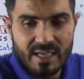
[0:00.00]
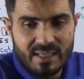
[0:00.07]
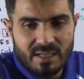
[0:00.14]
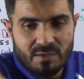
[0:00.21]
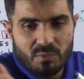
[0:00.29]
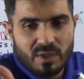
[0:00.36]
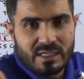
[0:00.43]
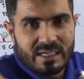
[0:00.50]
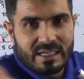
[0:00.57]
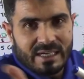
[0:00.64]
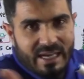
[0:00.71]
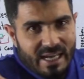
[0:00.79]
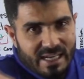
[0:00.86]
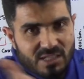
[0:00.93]
Then we
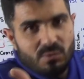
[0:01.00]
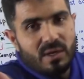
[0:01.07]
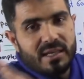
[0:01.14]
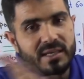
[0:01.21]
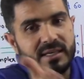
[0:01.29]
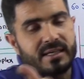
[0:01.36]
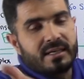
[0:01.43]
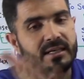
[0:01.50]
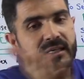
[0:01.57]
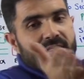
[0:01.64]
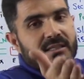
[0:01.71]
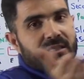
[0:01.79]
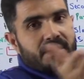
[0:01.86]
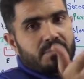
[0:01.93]
gradually increase
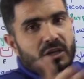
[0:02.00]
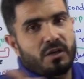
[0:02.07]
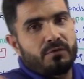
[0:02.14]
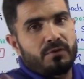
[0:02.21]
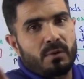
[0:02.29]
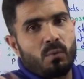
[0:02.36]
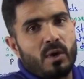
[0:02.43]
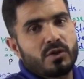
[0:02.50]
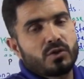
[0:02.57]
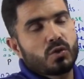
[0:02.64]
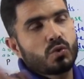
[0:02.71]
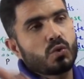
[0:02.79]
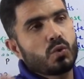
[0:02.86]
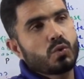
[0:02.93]
the substrate from 1
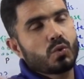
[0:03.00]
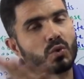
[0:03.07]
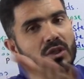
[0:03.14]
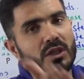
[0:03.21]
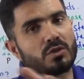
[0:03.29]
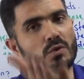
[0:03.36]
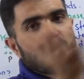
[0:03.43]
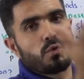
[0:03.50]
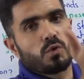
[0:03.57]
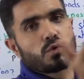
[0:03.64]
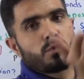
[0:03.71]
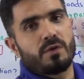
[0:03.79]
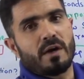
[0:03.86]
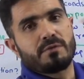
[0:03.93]
to 2 to 3 to 4
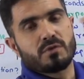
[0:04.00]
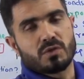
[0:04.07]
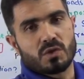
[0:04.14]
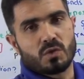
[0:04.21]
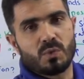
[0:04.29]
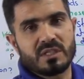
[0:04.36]
to 5 to 6.